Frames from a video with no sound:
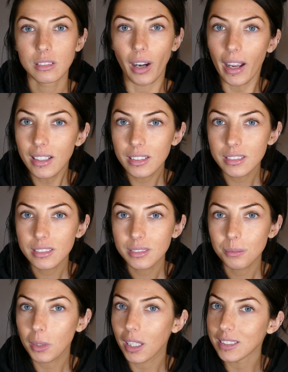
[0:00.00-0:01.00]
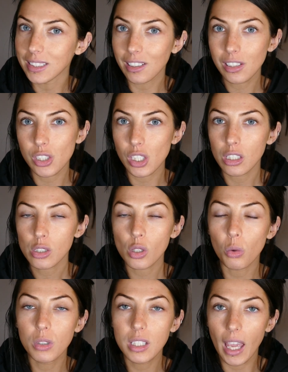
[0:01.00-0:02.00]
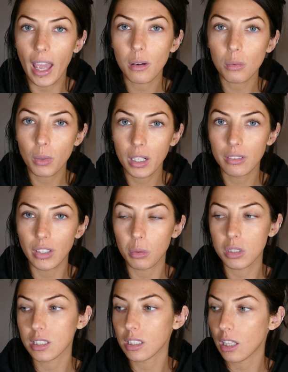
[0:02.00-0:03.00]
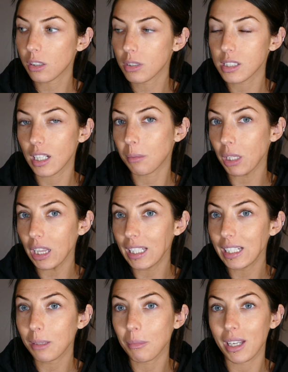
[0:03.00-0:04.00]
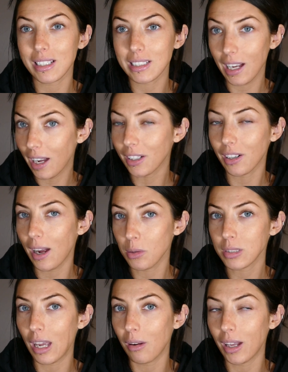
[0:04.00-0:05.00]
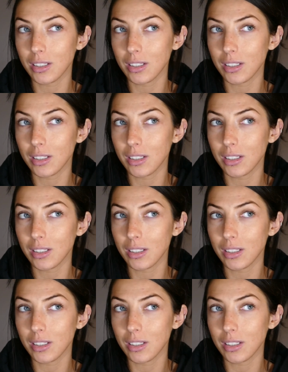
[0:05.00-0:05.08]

Right? because energy. So get rid of it, which is another reason I'm cleaning my entire house out.